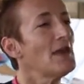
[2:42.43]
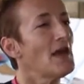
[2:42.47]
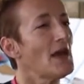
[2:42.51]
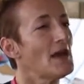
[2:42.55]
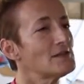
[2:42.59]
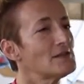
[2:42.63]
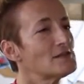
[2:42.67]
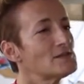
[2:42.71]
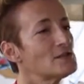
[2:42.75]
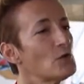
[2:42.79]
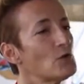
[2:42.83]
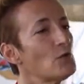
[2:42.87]

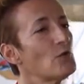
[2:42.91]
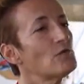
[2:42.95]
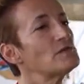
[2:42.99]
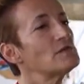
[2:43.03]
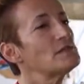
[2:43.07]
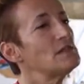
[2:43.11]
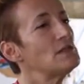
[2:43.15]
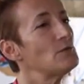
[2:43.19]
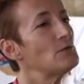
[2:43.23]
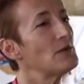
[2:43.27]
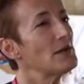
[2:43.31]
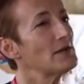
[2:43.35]
and so
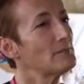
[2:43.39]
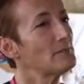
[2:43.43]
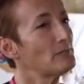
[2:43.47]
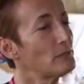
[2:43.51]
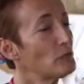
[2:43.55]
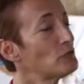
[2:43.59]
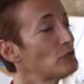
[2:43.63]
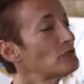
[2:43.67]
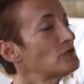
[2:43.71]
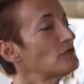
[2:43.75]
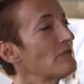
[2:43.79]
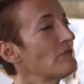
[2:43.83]
obviously you get a
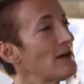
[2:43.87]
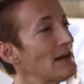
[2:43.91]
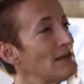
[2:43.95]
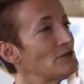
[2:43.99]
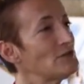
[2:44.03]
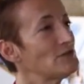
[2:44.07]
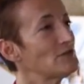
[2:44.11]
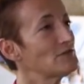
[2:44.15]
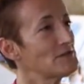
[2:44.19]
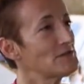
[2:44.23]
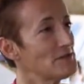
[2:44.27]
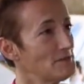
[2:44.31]
broader
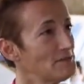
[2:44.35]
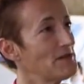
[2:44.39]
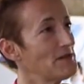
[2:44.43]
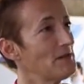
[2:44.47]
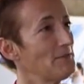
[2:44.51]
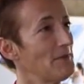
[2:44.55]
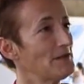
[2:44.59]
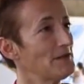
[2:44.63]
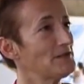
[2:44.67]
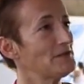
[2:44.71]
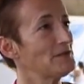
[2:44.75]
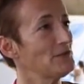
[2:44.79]
range of subject
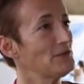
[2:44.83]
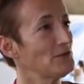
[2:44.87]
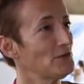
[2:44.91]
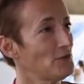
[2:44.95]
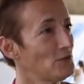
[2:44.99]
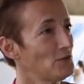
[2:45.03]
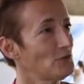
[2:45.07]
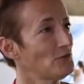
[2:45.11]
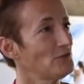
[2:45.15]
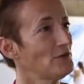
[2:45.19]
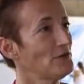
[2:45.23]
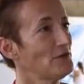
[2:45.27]
matter
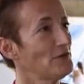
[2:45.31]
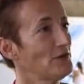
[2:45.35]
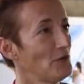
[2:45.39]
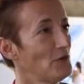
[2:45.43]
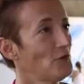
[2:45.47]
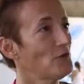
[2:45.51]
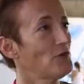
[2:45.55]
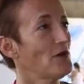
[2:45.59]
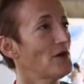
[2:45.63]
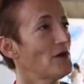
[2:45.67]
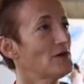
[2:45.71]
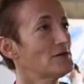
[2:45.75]
on
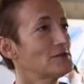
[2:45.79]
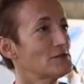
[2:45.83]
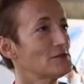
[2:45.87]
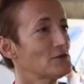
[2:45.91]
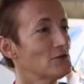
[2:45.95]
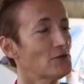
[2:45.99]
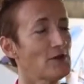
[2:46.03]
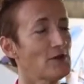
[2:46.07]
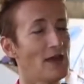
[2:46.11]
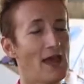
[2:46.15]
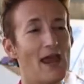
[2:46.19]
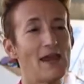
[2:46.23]

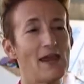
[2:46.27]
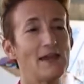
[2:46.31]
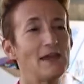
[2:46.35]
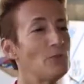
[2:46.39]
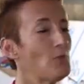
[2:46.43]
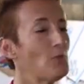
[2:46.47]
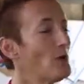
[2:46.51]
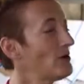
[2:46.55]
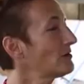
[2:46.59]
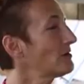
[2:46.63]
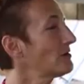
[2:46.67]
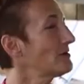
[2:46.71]
iStock.
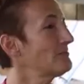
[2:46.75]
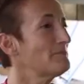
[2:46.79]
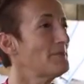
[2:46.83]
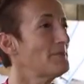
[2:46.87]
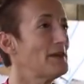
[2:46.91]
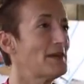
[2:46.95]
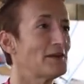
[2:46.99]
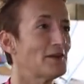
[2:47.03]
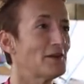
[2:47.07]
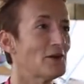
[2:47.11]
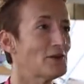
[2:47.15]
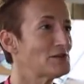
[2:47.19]
Anyone can
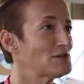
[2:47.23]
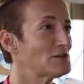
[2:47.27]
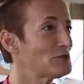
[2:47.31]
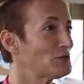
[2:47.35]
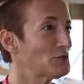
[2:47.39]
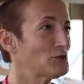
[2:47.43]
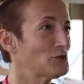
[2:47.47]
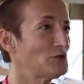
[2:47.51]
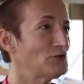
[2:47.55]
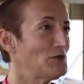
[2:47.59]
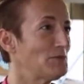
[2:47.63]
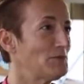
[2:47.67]
be an
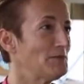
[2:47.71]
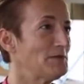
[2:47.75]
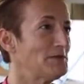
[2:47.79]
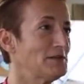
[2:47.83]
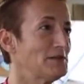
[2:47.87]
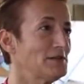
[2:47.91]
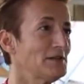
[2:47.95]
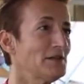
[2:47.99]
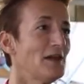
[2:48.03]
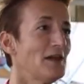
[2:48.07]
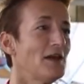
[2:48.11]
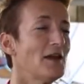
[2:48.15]
iStock
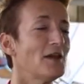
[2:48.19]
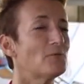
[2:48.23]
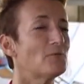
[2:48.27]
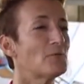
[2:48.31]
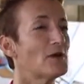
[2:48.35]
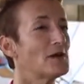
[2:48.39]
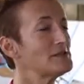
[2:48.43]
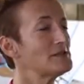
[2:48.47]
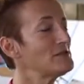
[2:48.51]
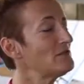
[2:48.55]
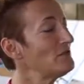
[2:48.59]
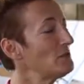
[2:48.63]
contributor,
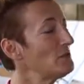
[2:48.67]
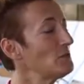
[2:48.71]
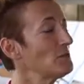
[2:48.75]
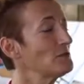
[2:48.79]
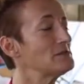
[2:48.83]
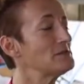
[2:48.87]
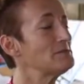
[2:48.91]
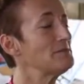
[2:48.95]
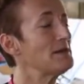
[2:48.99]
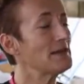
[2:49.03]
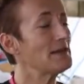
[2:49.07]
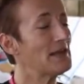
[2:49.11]
whereas if you
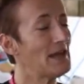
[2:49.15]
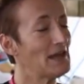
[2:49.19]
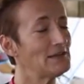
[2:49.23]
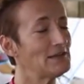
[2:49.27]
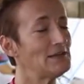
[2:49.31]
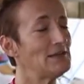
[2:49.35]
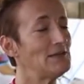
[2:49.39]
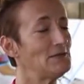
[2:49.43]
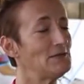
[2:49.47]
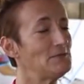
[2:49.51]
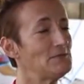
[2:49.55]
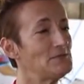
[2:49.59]
want to be a
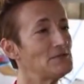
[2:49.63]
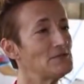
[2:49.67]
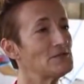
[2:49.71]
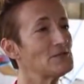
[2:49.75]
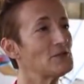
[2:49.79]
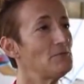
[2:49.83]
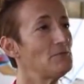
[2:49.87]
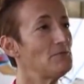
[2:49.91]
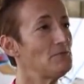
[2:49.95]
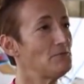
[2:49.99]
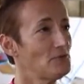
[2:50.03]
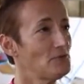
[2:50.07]
Getty Images
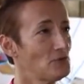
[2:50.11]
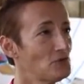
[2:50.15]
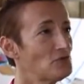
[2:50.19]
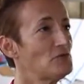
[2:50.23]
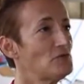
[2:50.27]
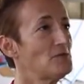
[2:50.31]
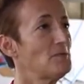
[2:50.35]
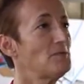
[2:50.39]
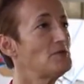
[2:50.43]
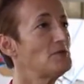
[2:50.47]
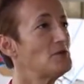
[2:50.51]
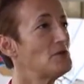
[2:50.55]

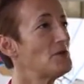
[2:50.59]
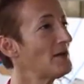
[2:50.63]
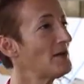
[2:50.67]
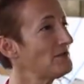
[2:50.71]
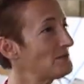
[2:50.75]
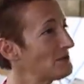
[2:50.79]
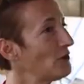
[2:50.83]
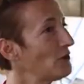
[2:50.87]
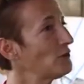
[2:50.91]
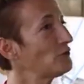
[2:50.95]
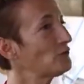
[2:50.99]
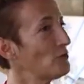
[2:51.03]
contributor, you have
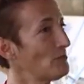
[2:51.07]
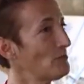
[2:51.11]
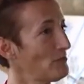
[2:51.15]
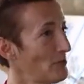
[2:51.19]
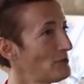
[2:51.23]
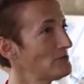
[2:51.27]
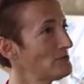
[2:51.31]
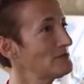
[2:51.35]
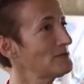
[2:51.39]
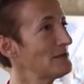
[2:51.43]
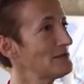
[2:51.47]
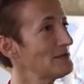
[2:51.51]
to go through a
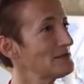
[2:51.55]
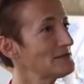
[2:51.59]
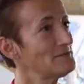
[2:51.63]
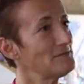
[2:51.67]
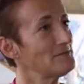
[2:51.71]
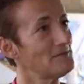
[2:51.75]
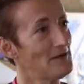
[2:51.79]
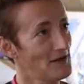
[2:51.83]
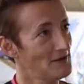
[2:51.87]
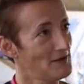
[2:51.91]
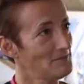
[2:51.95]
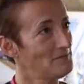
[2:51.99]
process
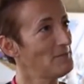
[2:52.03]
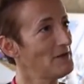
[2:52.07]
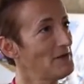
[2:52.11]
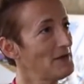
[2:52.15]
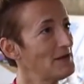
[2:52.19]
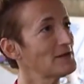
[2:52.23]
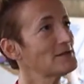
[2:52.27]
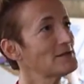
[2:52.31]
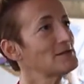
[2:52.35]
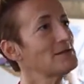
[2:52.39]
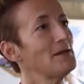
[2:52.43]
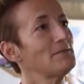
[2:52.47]
and
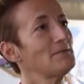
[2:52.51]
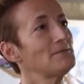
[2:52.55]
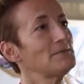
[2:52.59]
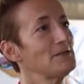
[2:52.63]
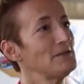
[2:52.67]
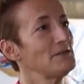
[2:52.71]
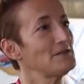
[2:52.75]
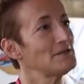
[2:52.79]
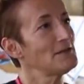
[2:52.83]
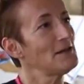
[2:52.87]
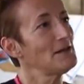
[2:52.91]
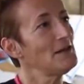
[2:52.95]
be accepted.